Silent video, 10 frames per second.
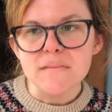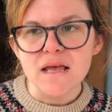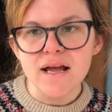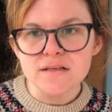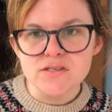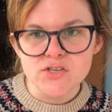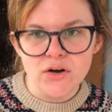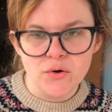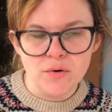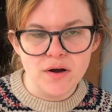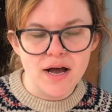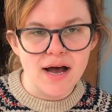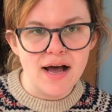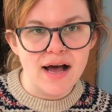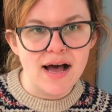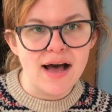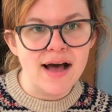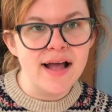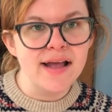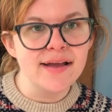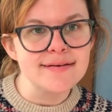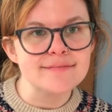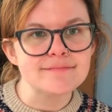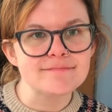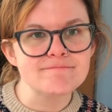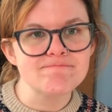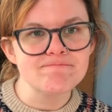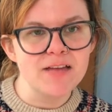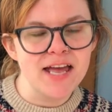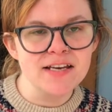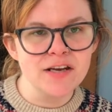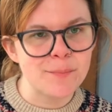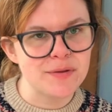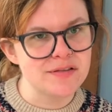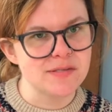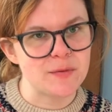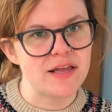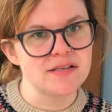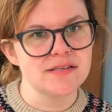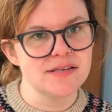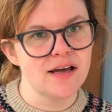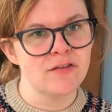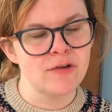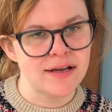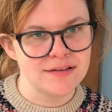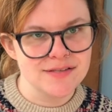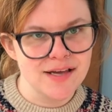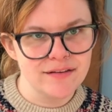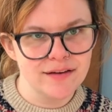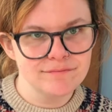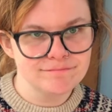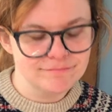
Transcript: And so I ended up in this place of reconciling.